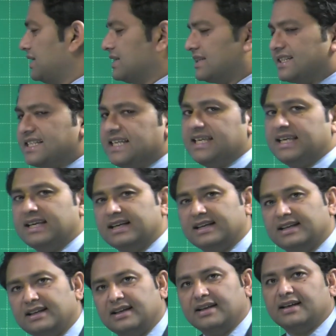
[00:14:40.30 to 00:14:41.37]
is D.
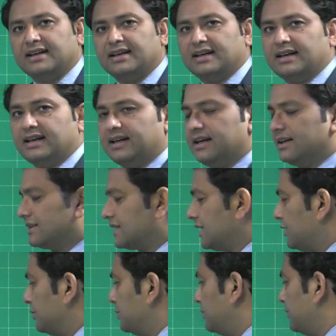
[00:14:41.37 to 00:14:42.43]

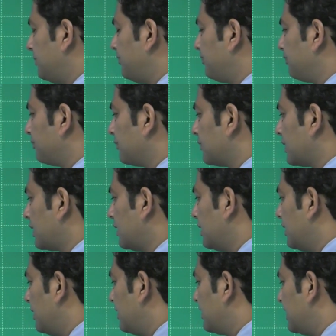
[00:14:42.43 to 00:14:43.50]
So,
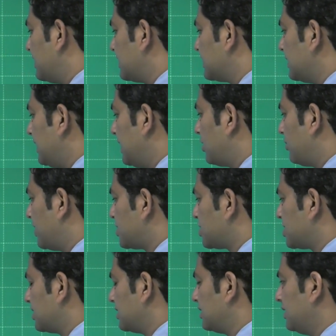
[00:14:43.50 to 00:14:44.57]
this
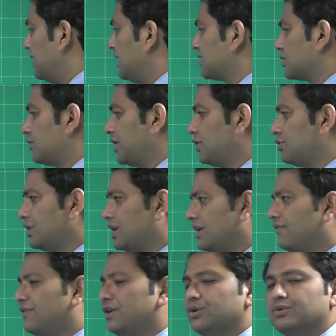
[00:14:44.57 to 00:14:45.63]
equation is going to
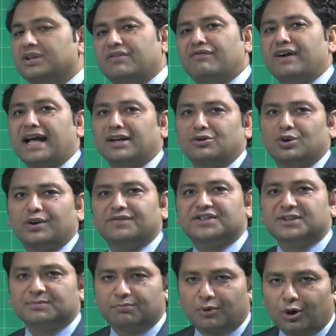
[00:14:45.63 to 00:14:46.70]
give you the value of
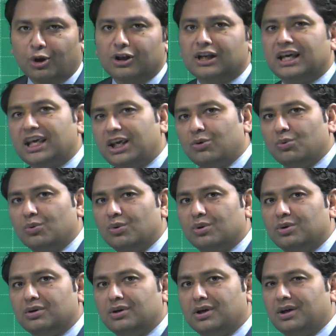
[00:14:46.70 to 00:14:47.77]
small q.
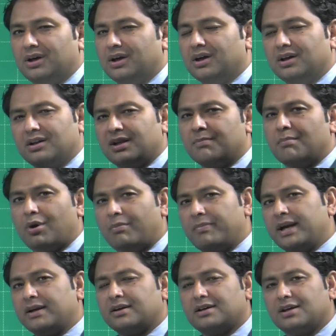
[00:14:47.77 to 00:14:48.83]
The
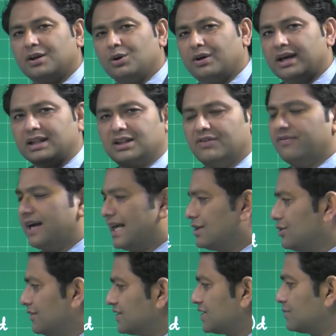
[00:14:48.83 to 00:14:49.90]
moment you get the
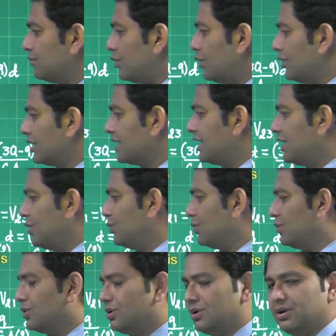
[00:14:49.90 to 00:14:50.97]
value of small q,